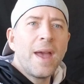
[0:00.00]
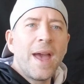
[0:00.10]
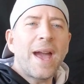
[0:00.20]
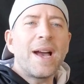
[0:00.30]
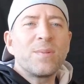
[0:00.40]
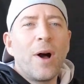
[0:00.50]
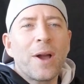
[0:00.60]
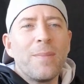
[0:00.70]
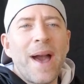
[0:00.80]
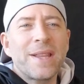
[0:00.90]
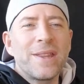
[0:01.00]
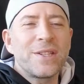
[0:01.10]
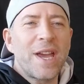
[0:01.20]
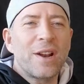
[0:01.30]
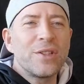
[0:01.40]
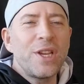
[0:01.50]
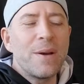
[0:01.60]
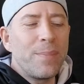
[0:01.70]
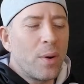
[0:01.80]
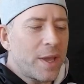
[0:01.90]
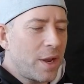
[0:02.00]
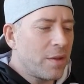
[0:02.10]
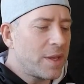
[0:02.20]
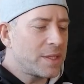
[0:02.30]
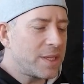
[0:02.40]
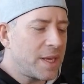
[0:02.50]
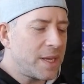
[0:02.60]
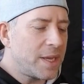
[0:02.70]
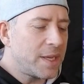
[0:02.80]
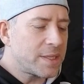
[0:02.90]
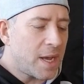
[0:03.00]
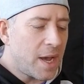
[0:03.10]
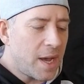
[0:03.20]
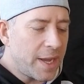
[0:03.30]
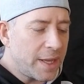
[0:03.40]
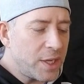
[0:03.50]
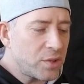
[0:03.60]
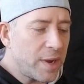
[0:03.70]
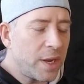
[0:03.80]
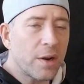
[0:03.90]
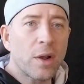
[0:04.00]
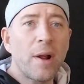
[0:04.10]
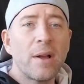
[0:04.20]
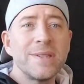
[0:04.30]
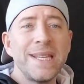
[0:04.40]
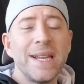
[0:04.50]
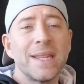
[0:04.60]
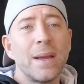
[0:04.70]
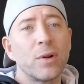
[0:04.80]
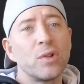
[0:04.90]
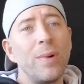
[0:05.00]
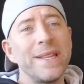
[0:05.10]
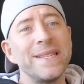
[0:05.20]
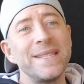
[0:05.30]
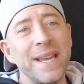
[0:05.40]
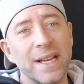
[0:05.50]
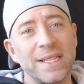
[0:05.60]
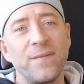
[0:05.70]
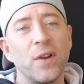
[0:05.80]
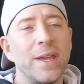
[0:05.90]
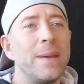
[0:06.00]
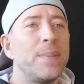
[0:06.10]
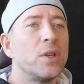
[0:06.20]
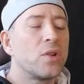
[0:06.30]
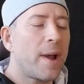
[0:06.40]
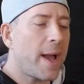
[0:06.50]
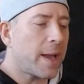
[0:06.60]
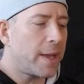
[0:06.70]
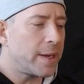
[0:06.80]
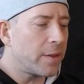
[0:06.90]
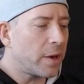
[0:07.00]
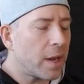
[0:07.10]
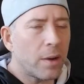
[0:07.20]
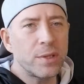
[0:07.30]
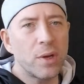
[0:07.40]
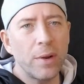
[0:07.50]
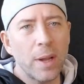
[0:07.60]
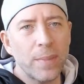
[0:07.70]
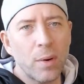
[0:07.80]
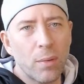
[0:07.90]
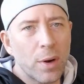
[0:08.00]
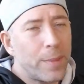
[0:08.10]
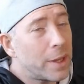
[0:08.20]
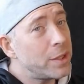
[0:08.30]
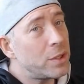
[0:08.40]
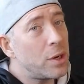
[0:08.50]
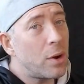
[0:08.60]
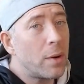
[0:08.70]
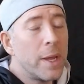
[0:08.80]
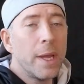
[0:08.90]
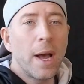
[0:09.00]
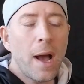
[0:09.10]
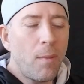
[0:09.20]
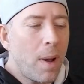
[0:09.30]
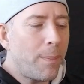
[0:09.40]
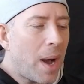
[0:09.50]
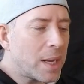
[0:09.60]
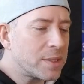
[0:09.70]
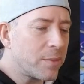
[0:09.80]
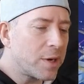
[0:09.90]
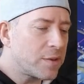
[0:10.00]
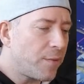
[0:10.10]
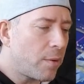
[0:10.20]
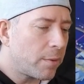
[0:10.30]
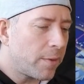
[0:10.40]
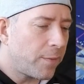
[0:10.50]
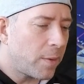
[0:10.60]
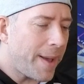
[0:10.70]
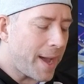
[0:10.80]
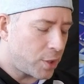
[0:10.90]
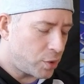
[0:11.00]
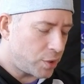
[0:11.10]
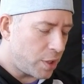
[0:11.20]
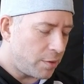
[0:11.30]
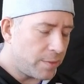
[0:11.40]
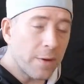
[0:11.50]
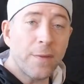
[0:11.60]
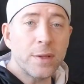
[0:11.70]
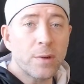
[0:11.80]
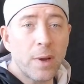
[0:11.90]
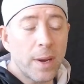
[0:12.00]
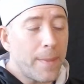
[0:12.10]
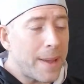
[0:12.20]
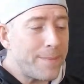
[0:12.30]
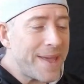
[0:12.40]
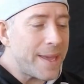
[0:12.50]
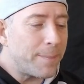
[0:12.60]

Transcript: Hey guys, welcome back to the channel. GM Pokey here. This is Elite Trainer Crown Zenith number 26 if you're keeping track. And they're not always going up in order, but at least you know what box number it is if you want to refer back because you're sharing it with your friends or what it might be.